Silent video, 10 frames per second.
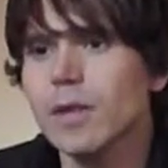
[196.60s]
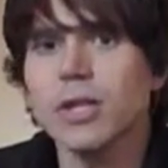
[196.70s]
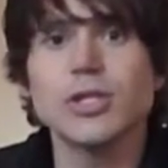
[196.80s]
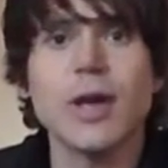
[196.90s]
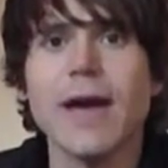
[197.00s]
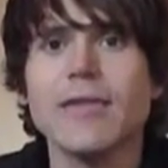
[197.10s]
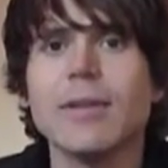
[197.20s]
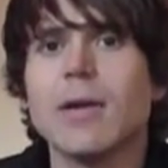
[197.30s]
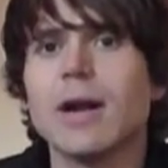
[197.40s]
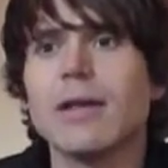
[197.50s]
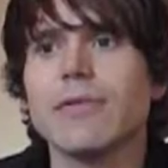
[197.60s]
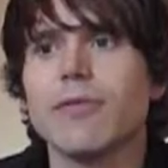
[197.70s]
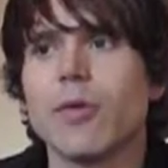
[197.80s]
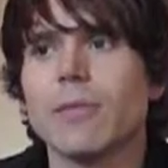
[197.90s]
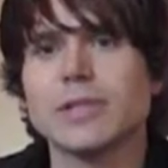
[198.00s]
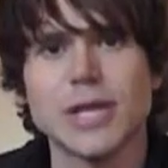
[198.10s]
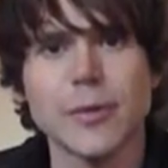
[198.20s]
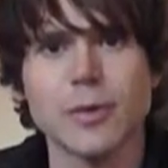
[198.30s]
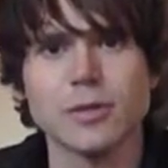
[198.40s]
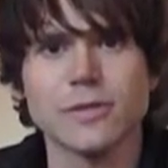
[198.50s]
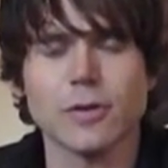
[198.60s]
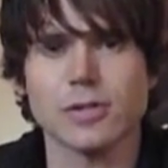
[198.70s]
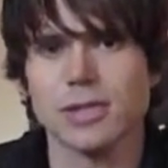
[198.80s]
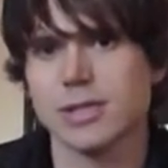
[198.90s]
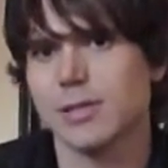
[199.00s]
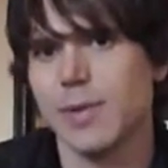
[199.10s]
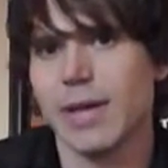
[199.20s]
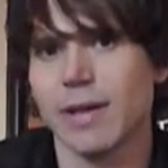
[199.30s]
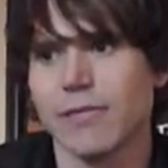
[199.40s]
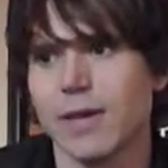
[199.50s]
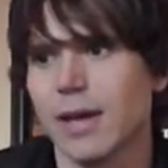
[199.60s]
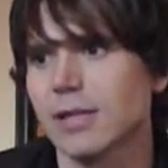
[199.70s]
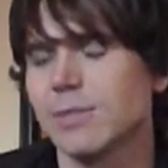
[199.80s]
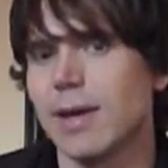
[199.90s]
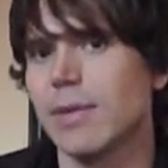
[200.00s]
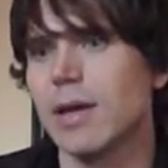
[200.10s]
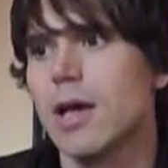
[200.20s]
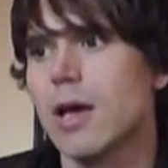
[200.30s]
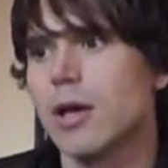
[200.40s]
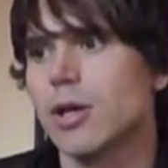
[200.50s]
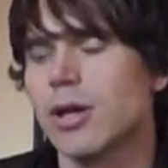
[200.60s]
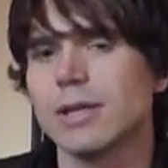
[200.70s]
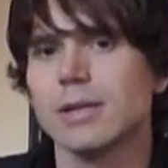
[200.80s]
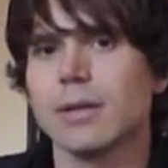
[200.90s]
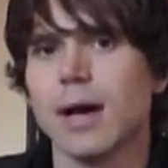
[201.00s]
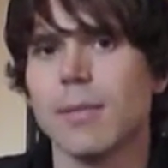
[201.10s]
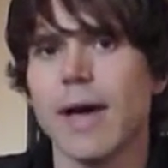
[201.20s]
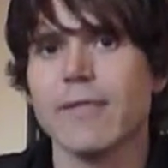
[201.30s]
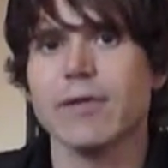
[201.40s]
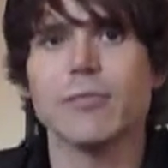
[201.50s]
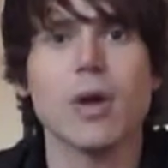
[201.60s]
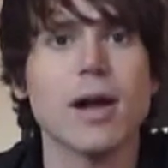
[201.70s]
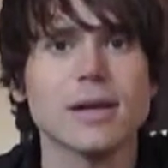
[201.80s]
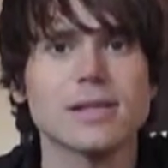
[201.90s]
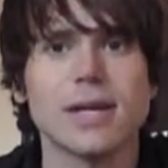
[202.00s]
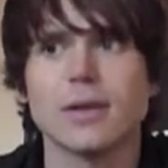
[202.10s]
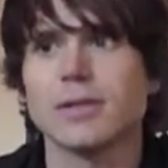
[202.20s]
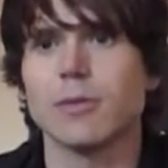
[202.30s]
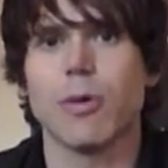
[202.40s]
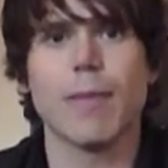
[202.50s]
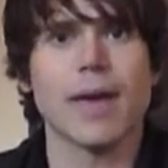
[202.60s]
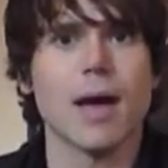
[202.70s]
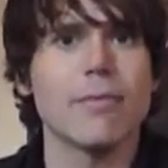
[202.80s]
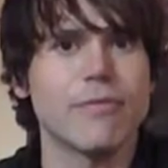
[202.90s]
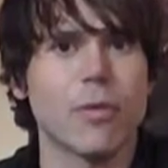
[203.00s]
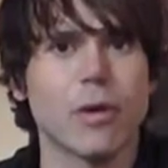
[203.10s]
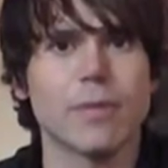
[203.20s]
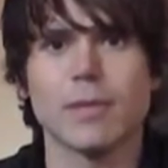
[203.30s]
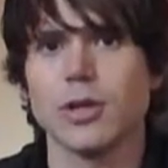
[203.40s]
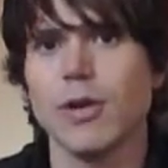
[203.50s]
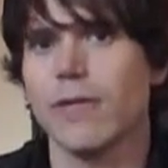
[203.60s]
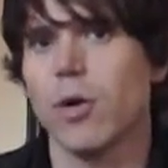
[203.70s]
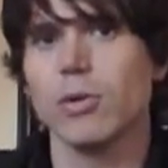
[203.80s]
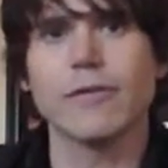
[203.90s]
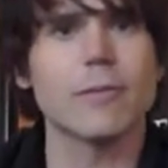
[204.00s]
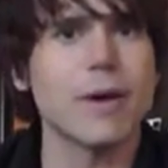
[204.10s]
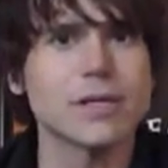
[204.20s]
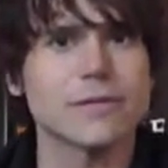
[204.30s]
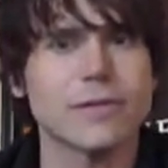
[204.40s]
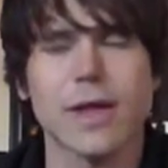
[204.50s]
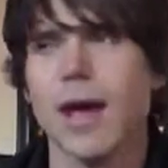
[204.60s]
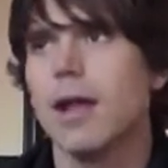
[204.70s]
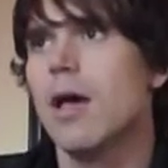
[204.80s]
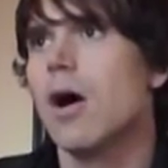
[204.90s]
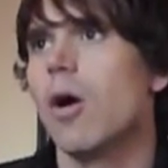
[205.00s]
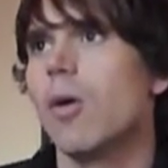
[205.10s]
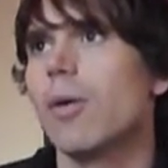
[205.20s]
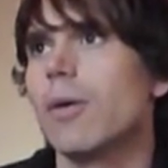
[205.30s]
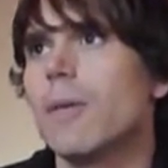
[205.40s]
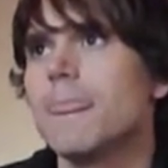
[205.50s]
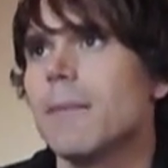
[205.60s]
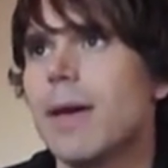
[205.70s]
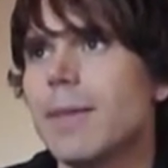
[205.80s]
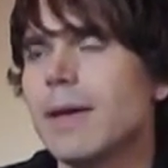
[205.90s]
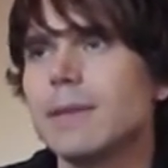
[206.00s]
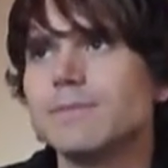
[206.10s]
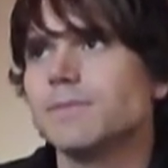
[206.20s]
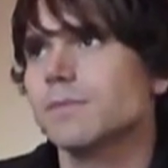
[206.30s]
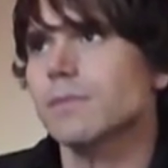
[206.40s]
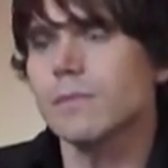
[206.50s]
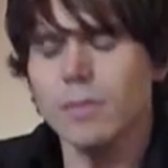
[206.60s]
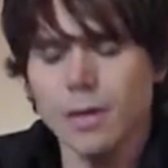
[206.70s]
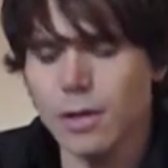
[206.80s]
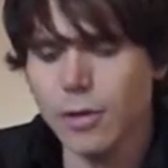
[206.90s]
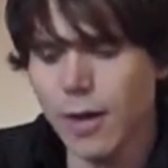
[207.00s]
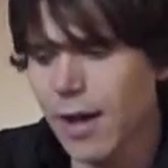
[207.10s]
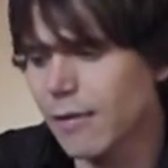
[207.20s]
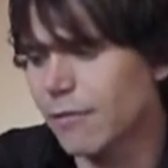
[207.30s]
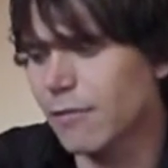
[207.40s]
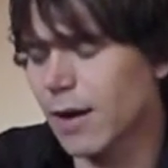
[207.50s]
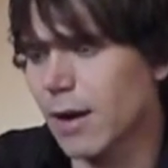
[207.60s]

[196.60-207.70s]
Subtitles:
do you have any money for materials versus a speaking fee? Because maybe you can have enough product sales that will make up for it, and you have a whole different budget for that. Or maybe you have,